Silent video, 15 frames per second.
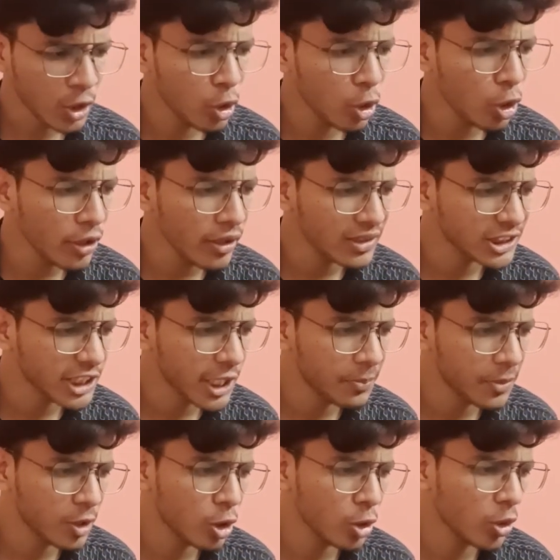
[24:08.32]
code,
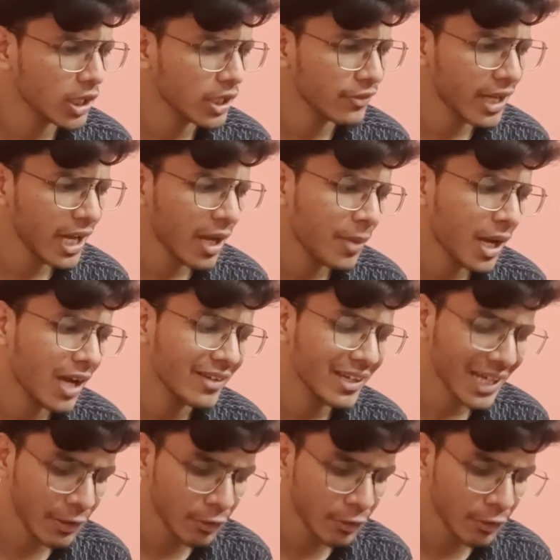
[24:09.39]
script code, whatever I'm having, I